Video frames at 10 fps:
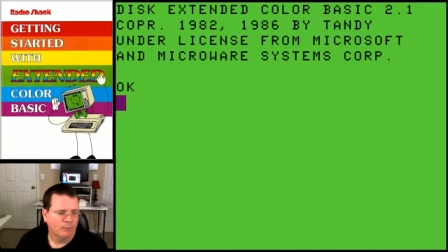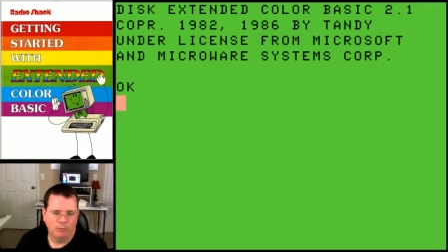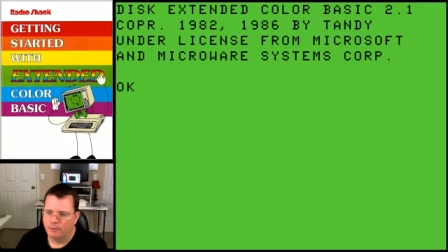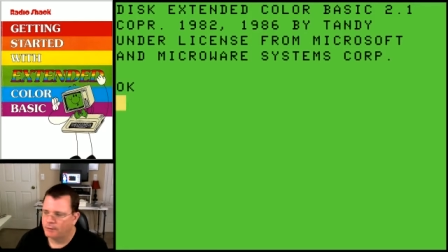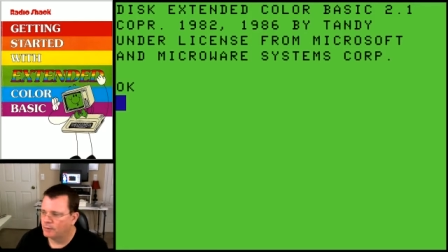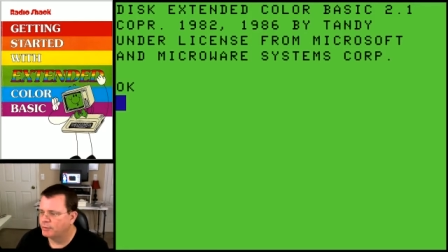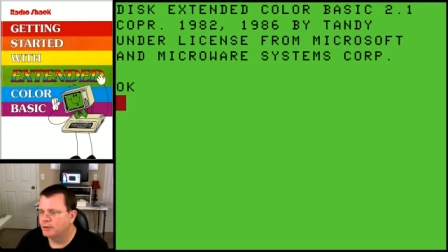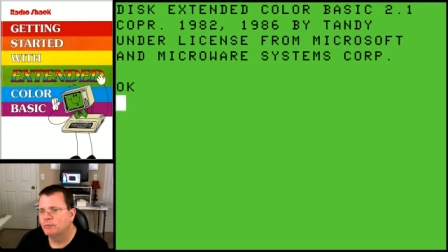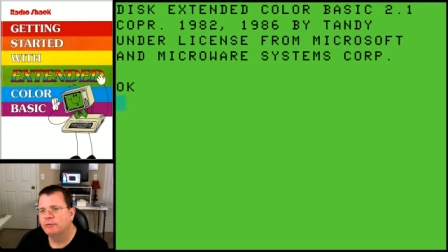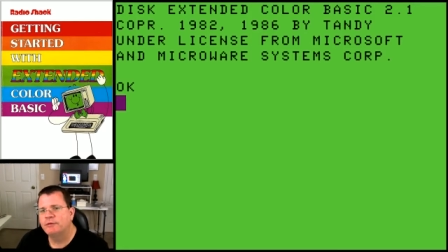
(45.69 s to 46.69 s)
where the
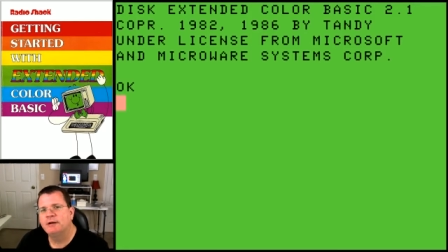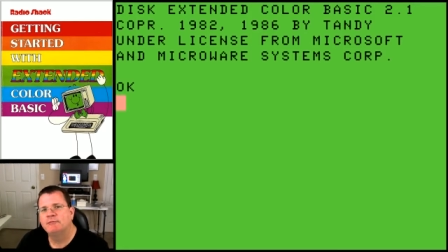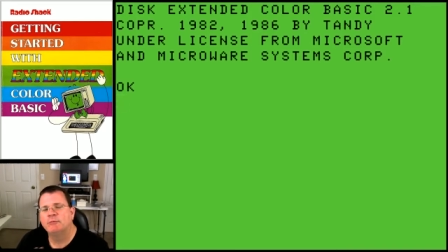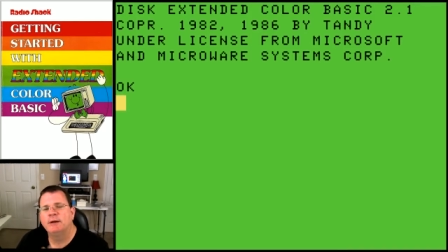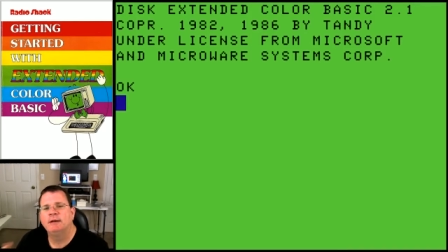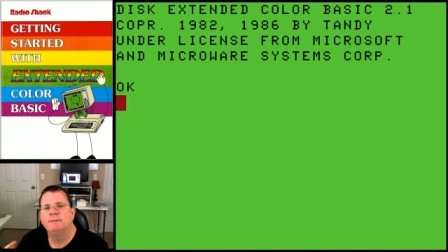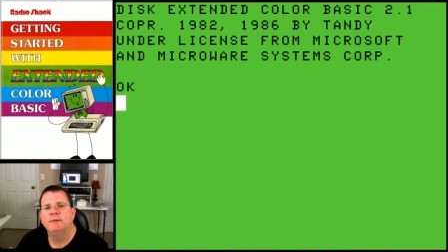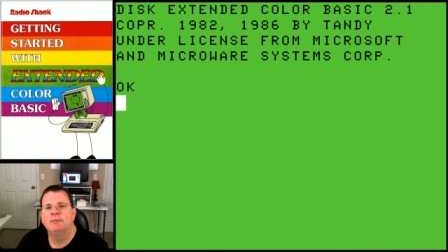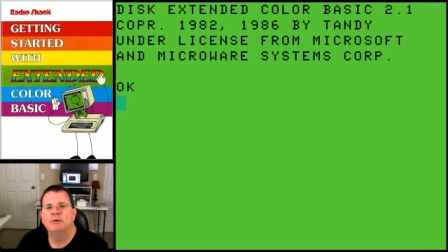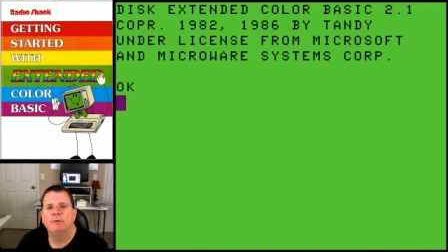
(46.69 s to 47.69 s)
computer will think of a random
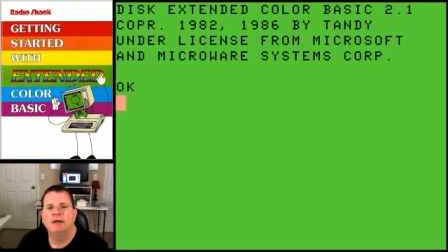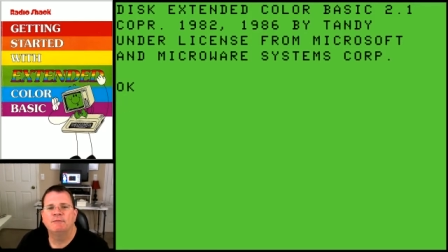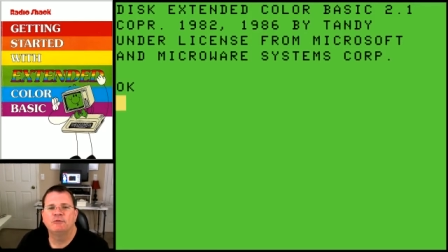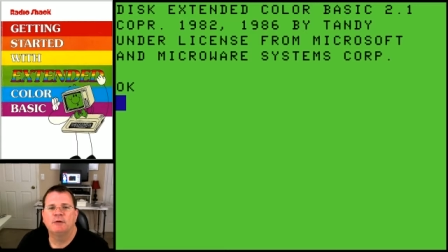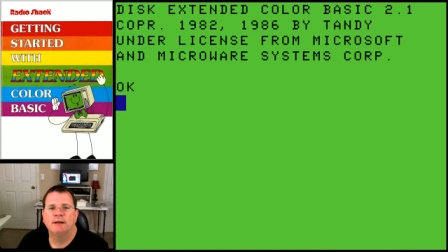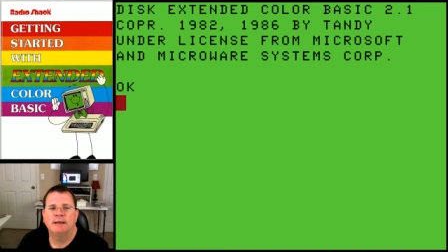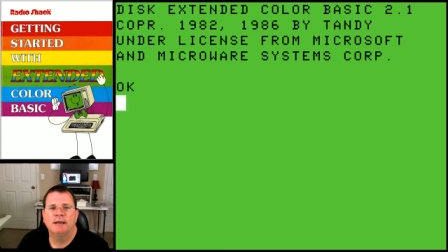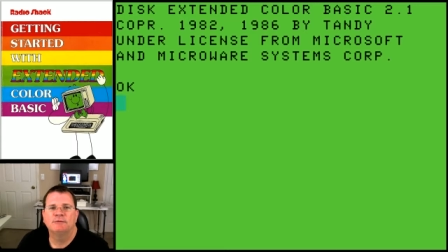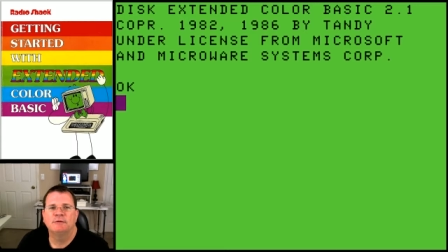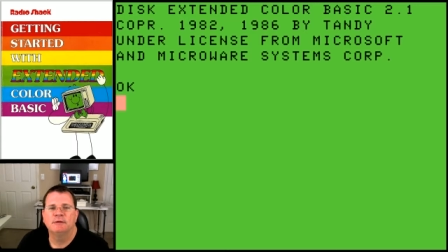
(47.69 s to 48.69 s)
number and we have to try to
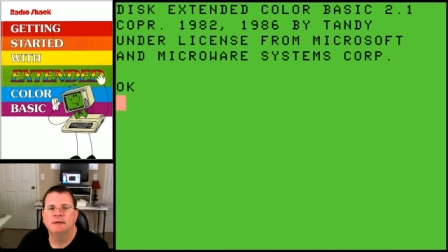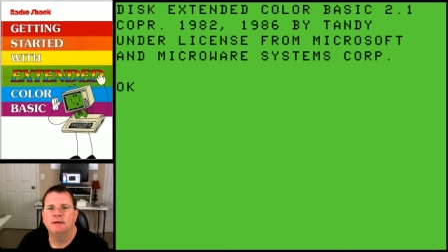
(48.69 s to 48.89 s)
guess it